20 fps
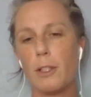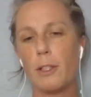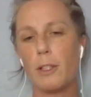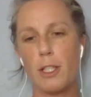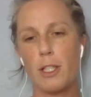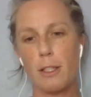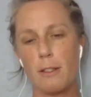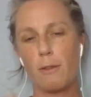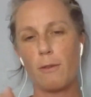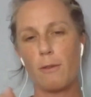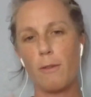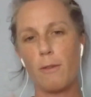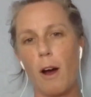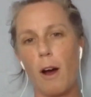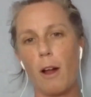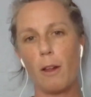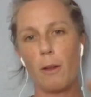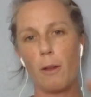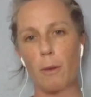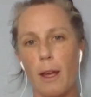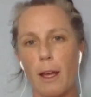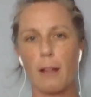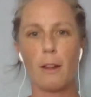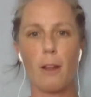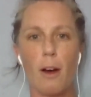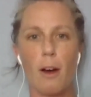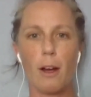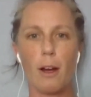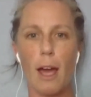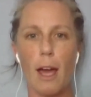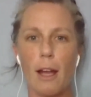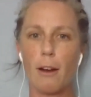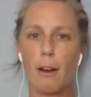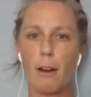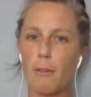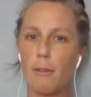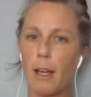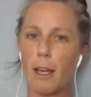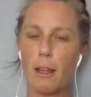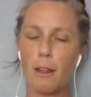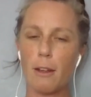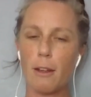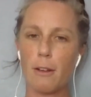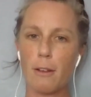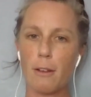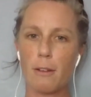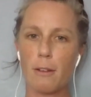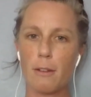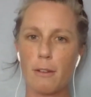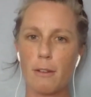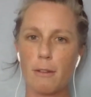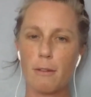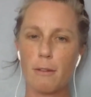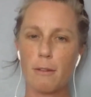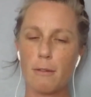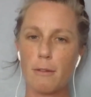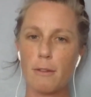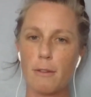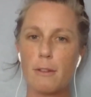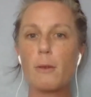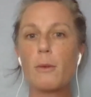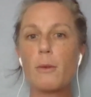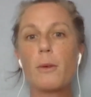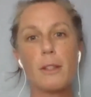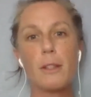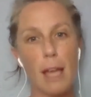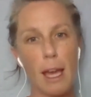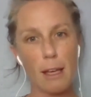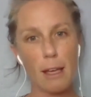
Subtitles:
just following along at our regular school day.